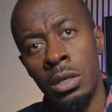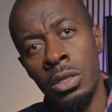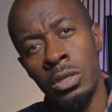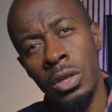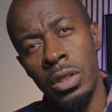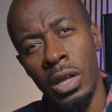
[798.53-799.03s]

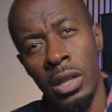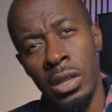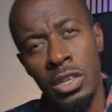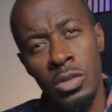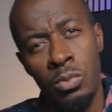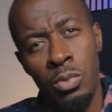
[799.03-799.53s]
So I think at
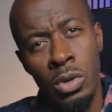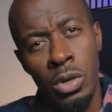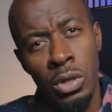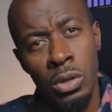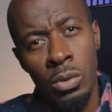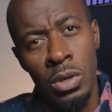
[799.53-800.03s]
this
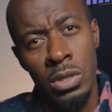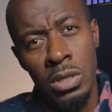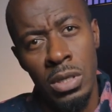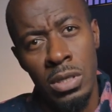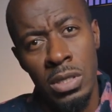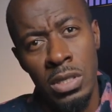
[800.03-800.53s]
point, what is
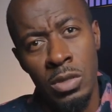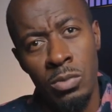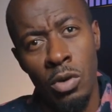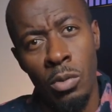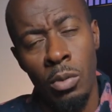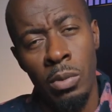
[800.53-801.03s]
this? This is
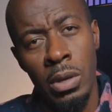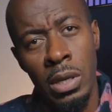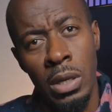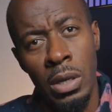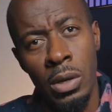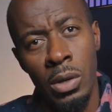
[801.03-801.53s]

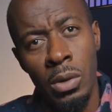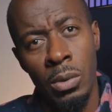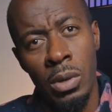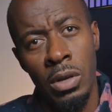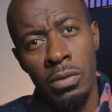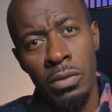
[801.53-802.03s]
probably
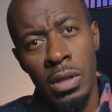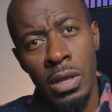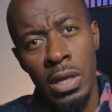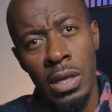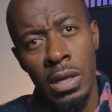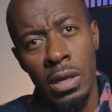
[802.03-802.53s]
one of
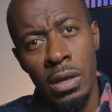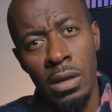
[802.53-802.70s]
the